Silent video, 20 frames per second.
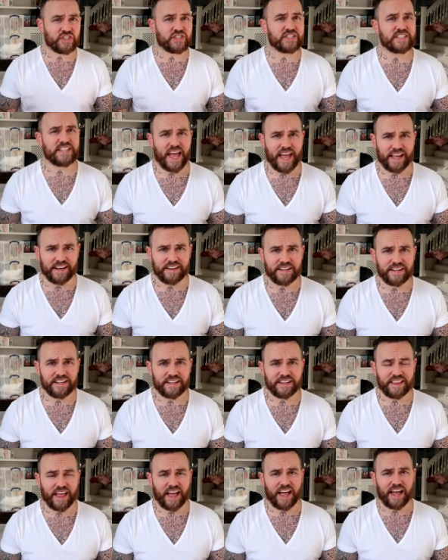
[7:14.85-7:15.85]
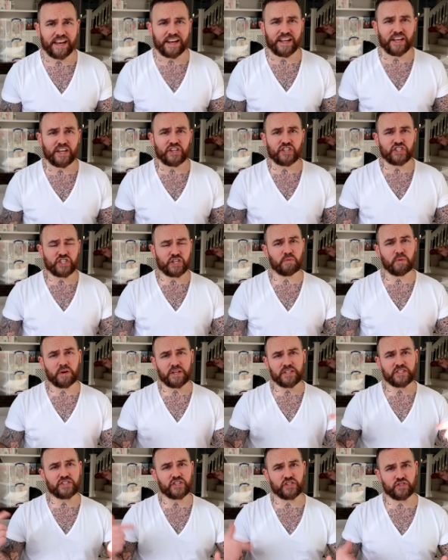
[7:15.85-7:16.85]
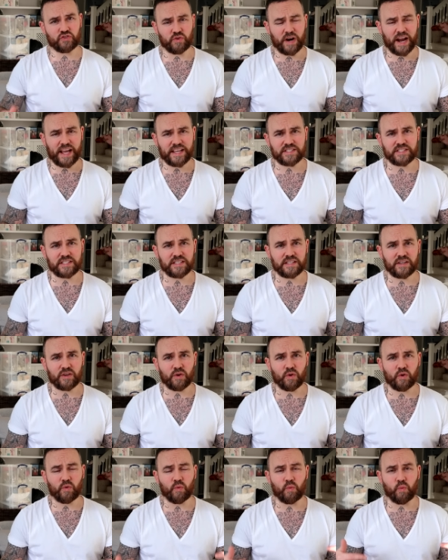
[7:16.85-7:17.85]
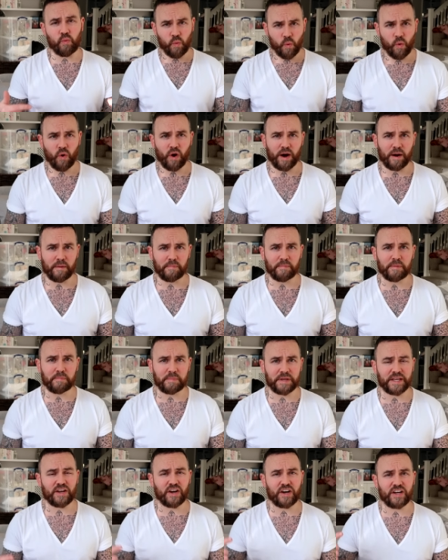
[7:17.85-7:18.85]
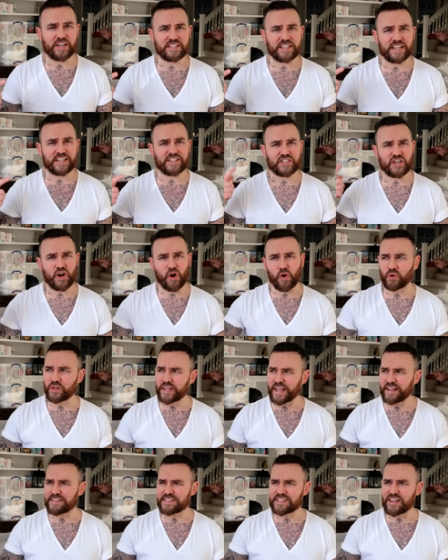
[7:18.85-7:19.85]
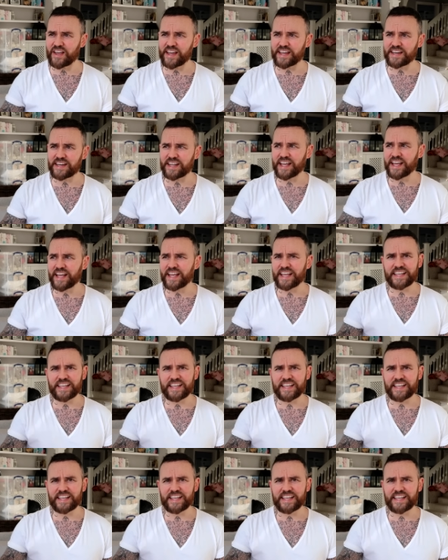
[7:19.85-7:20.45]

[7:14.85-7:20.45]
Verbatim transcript: just said that she wants to dress warm because it's cold outside,